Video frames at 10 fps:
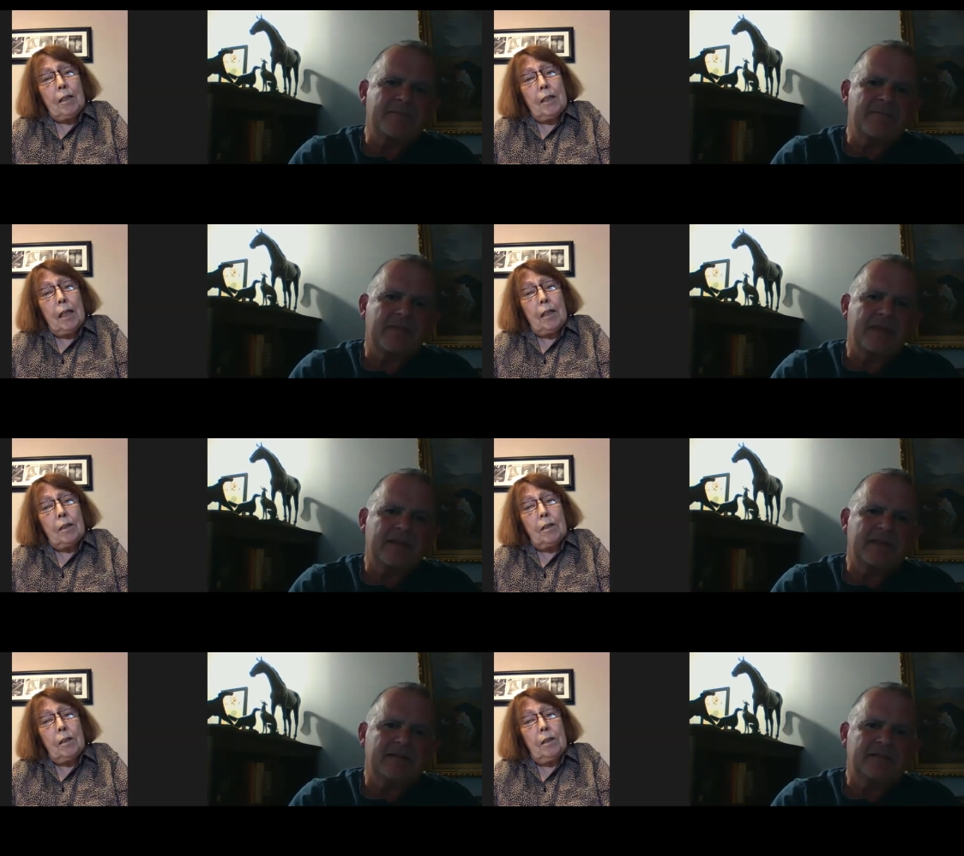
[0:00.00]

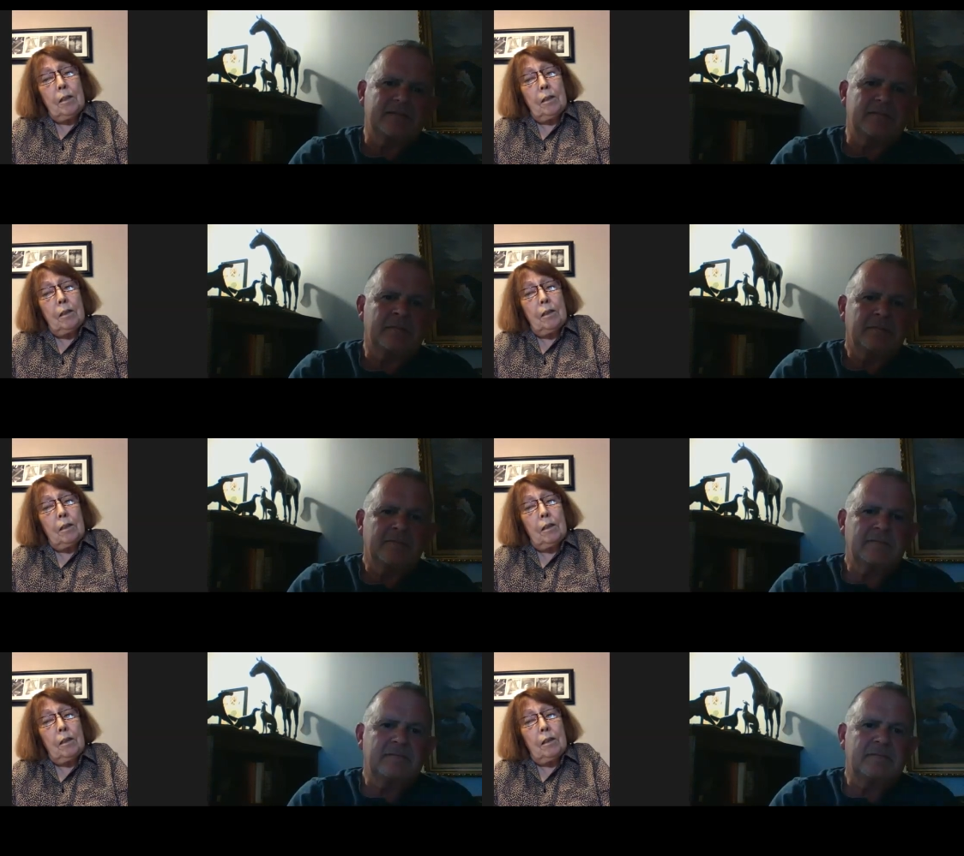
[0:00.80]
Speaker 1: then
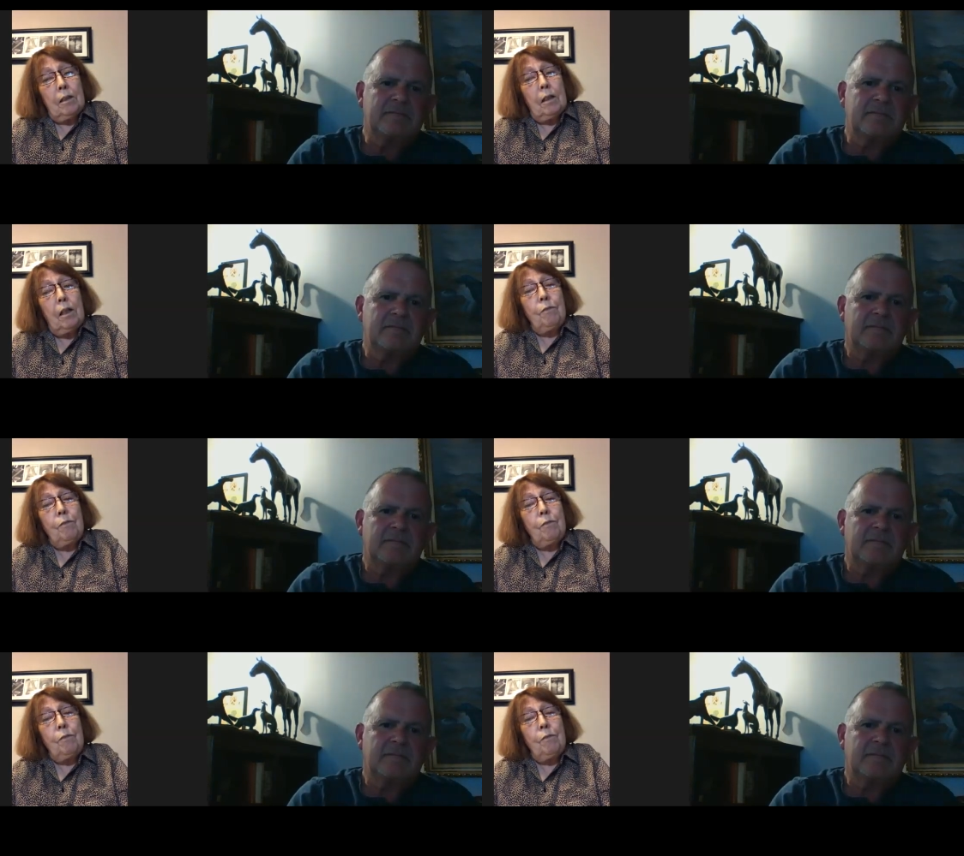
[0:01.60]
if